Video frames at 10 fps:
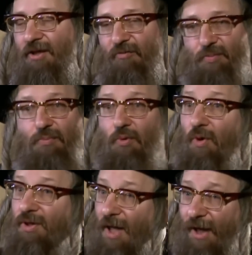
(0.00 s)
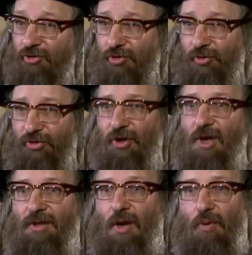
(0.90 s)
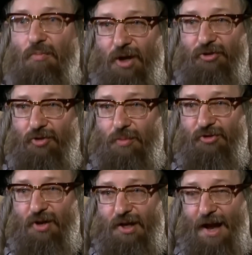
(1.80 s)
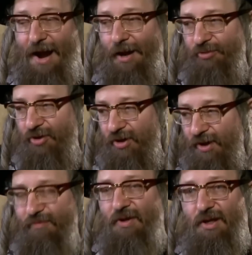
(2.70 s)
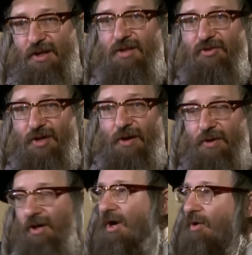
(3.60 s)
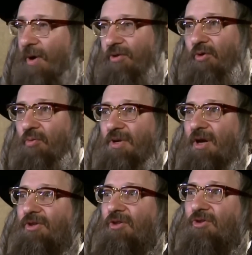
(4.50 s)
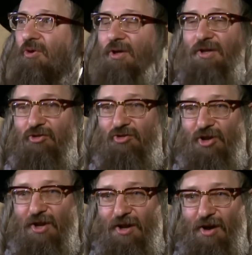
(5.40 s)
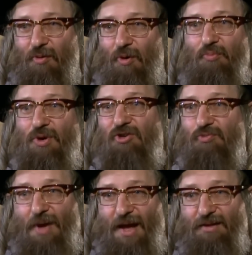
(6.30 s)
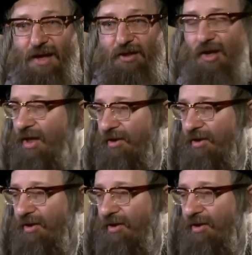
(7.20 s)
of people were non-Jews. They were Muslims and Arabs living in this area, whether it would be under Turkish or British mandate.